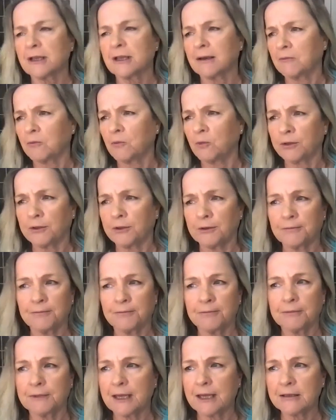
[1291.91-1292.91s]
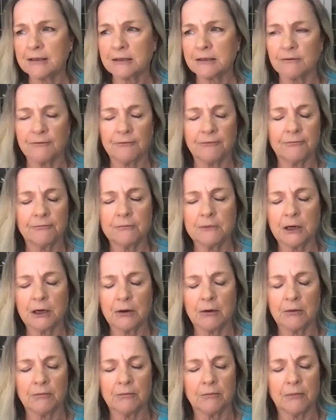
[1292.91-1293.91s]
I'm with the case of you
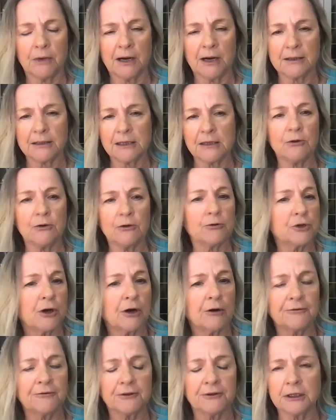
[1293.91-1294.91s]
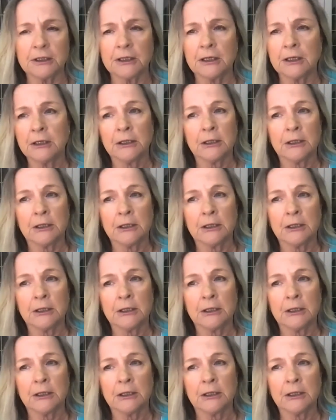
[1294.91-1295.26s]
know mahi or dolphin.